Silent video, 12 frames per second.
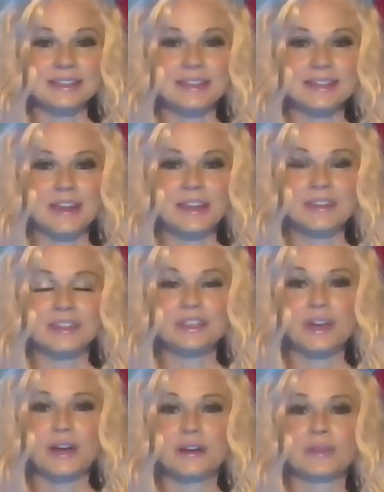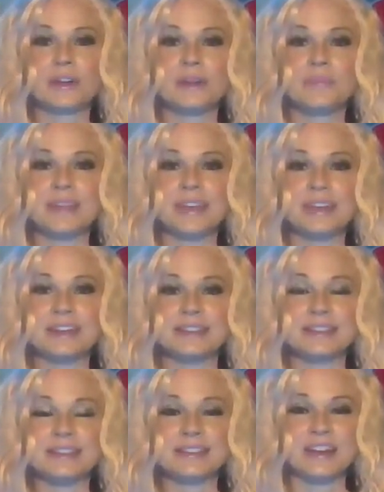the ninth chakra and
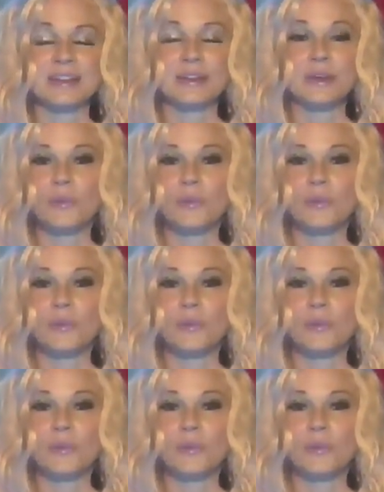it's not